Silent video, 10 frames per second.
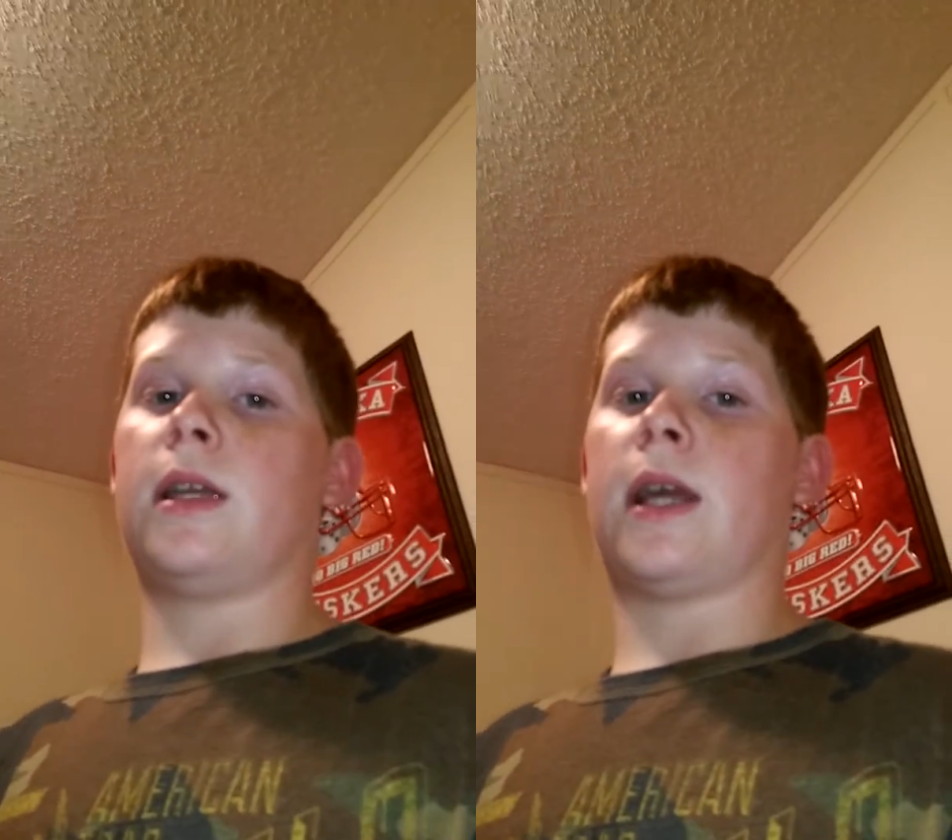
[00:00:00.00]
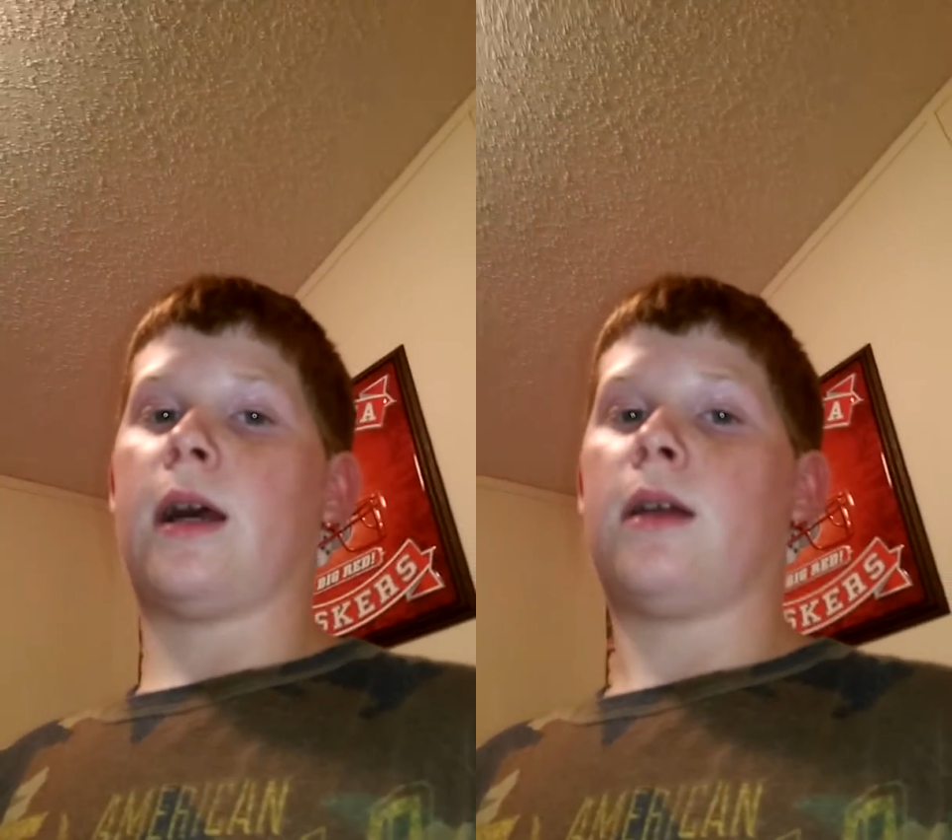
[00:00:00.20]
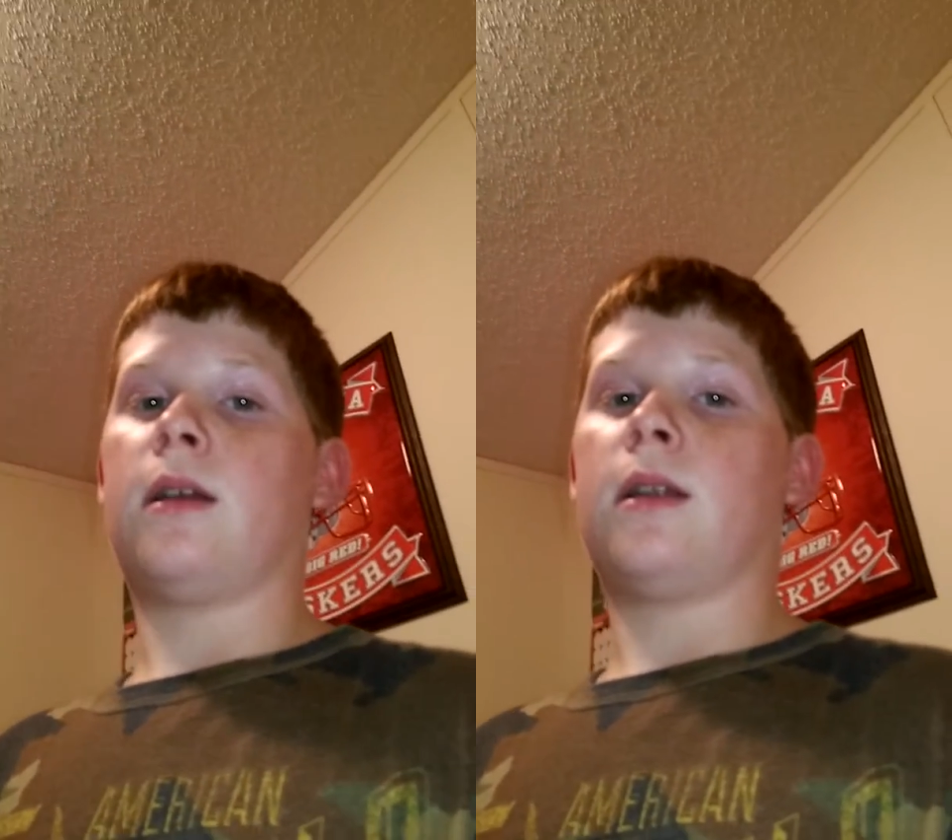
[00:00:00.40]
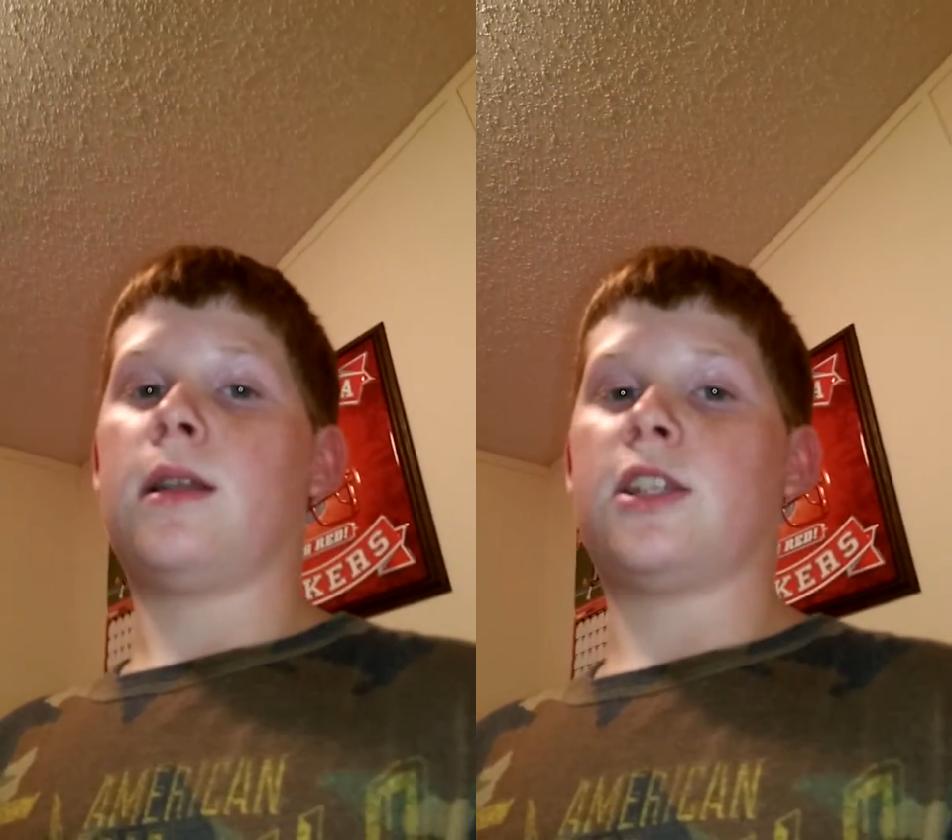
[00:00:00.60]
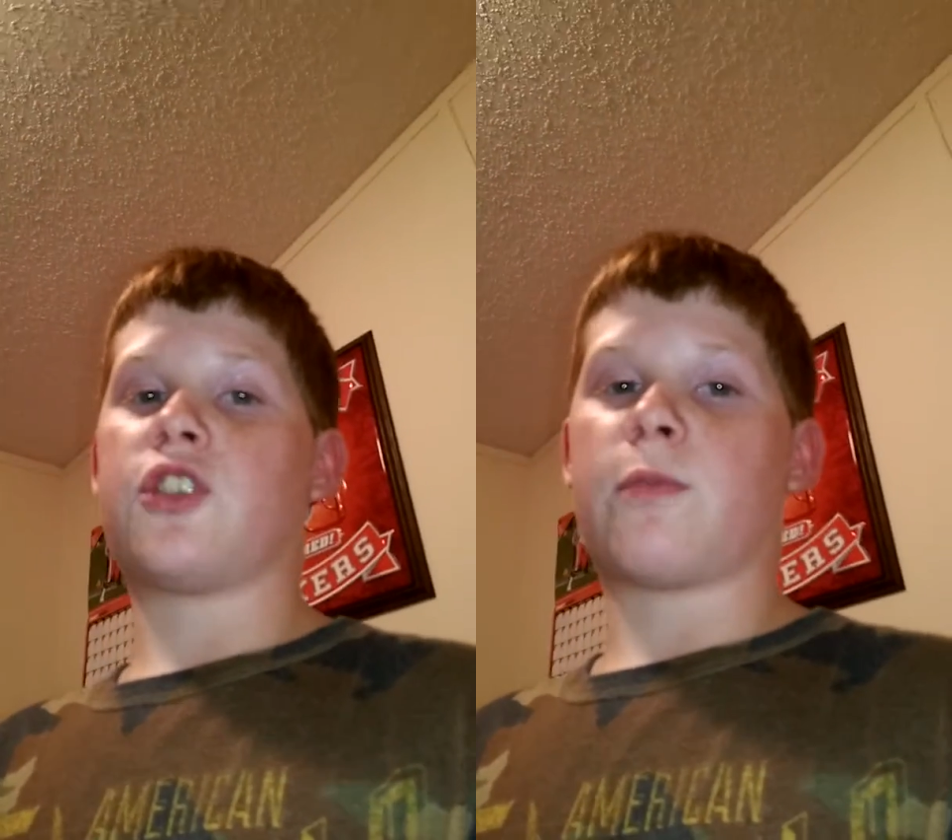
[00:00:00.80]
yeah,
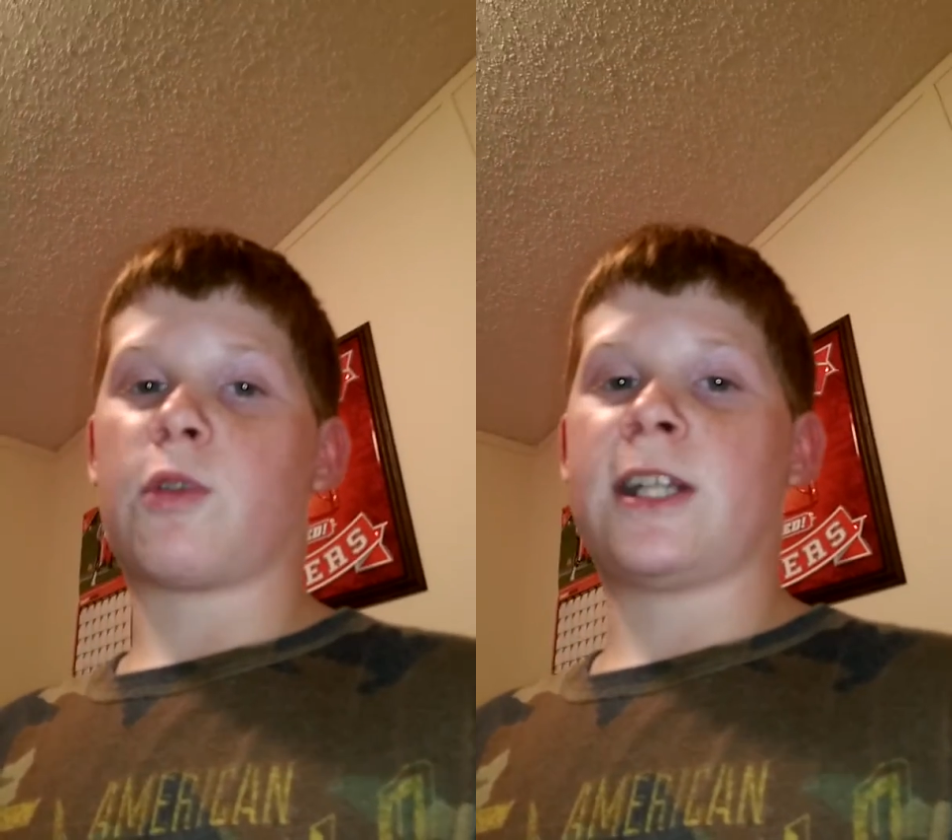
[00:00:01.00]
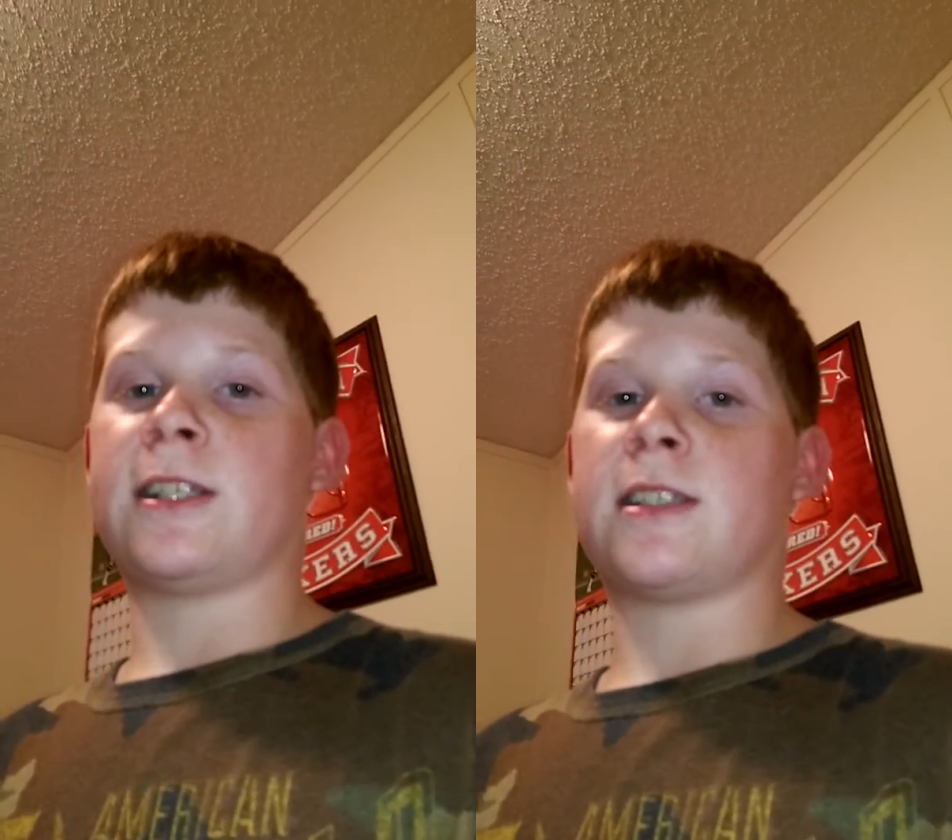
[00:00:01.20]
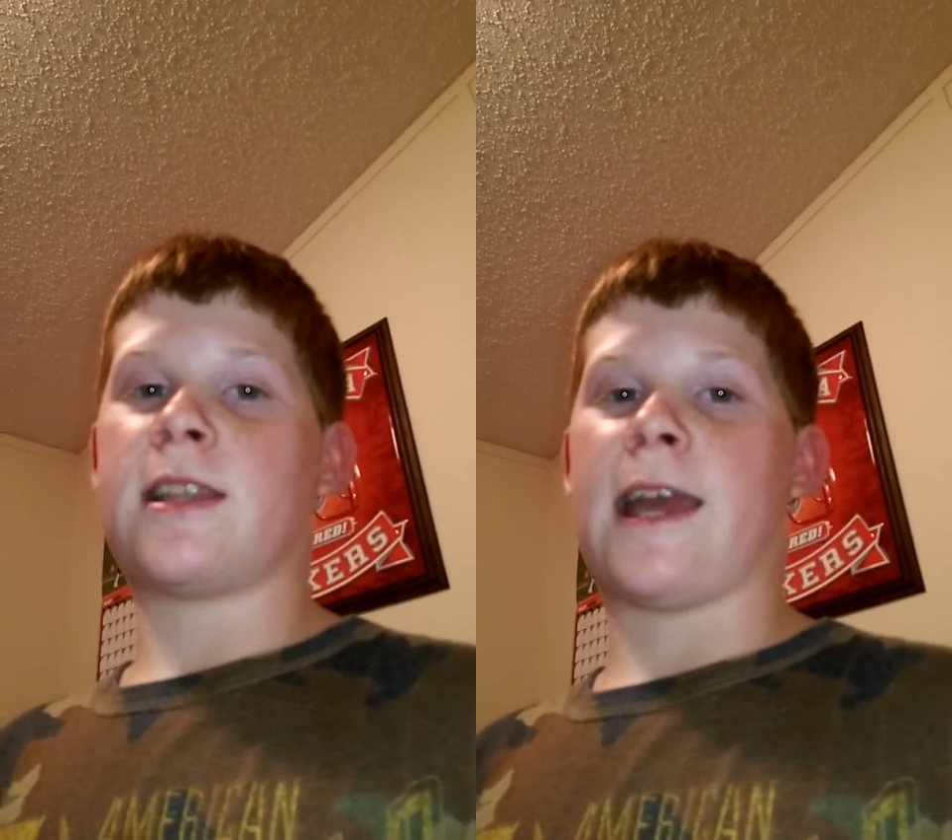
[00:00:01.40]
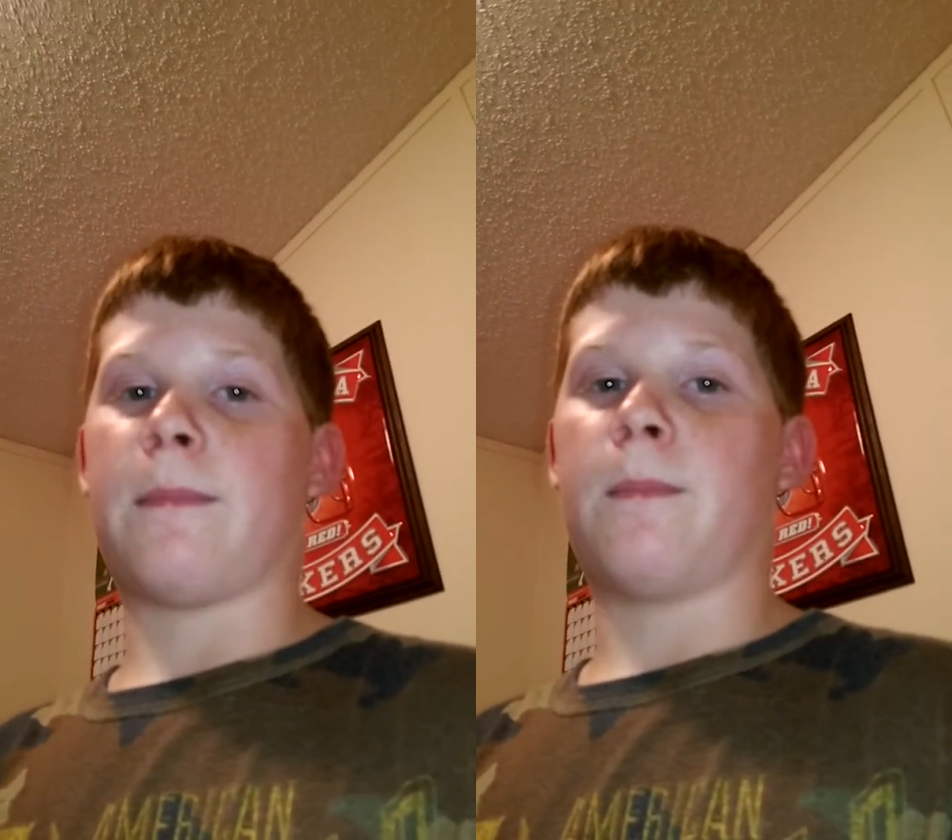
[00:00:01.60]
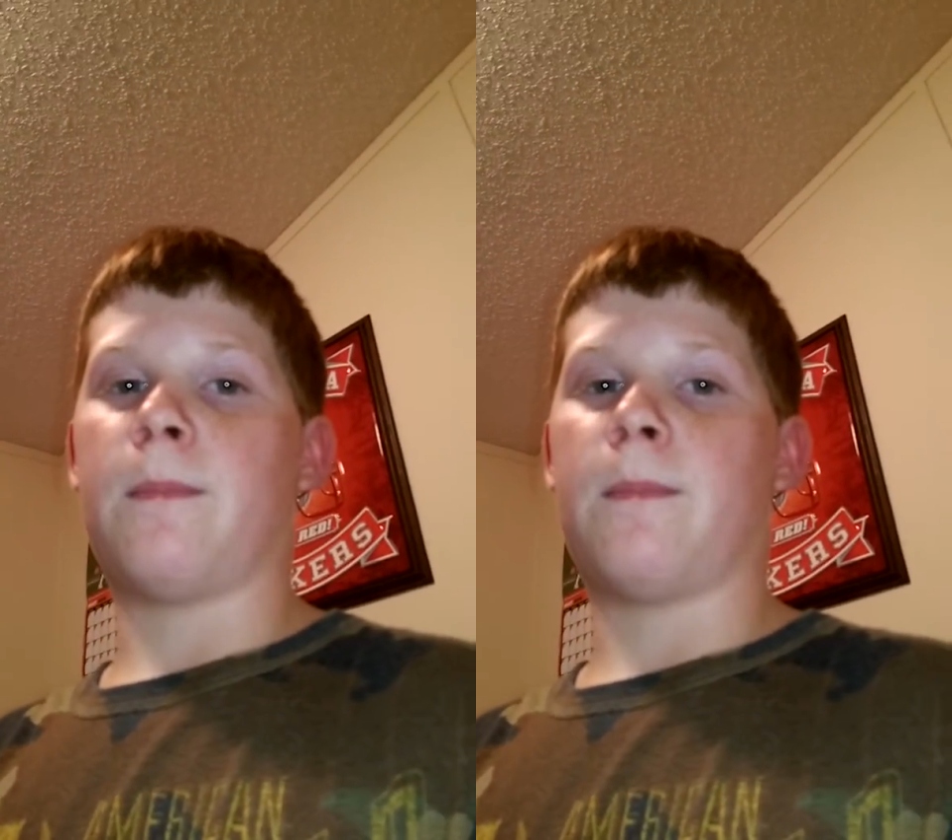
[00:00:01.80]
let's jump right into that.